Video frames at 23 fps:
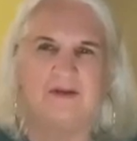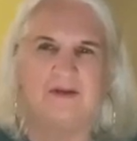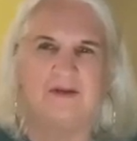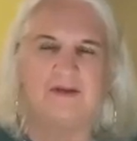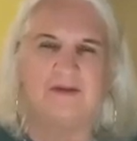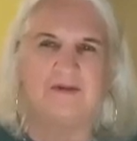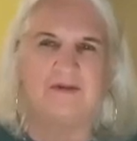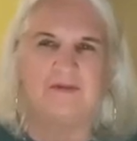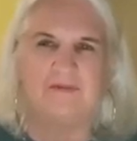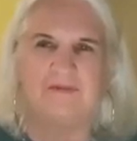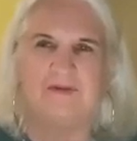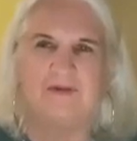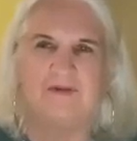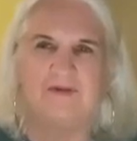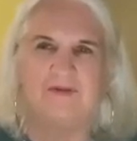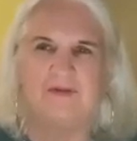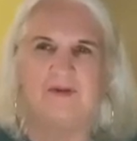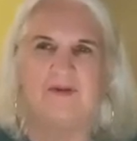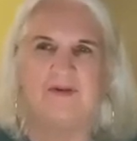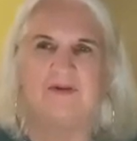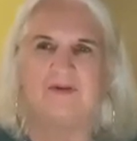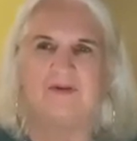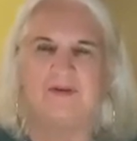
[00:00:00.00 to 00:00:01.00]
the
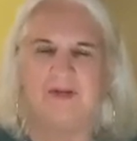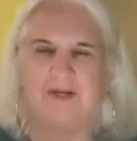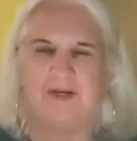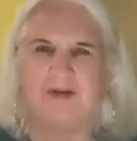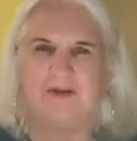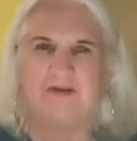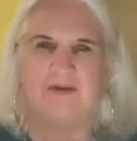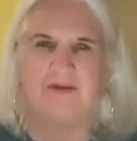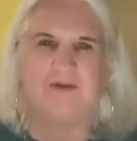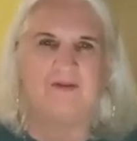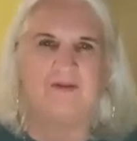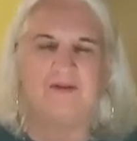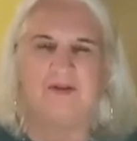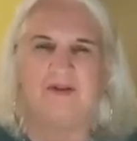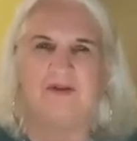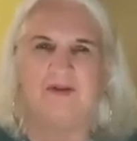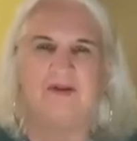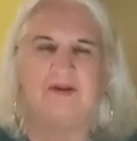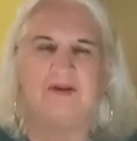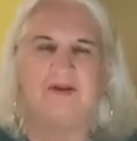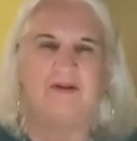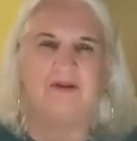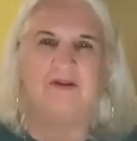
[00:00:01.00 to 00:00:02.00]
physical death is
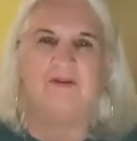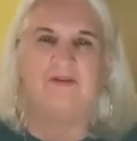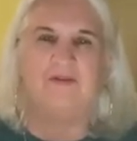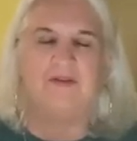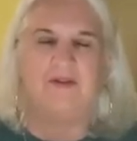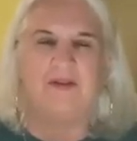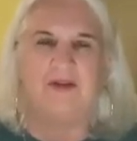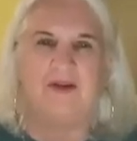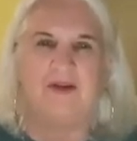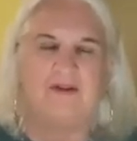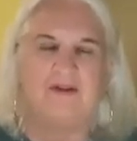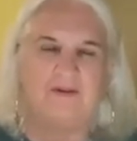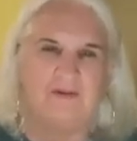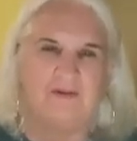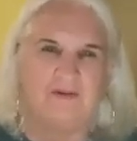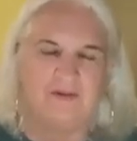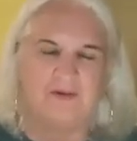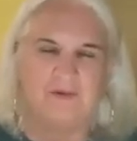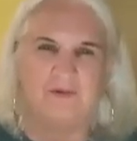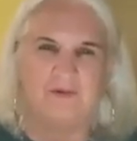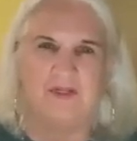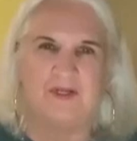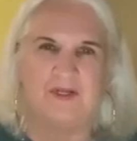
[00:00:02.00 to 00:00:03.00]
the end of
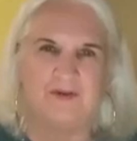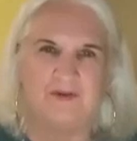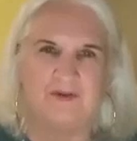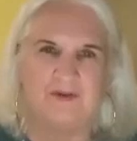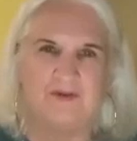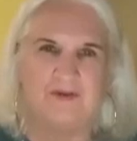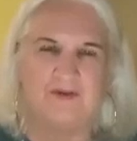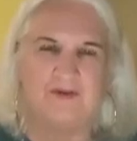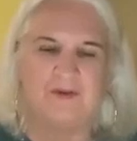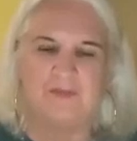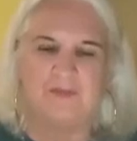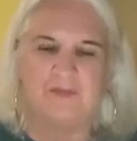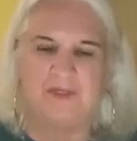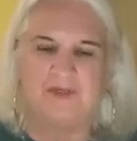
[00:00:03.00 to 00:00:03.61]
the relationship,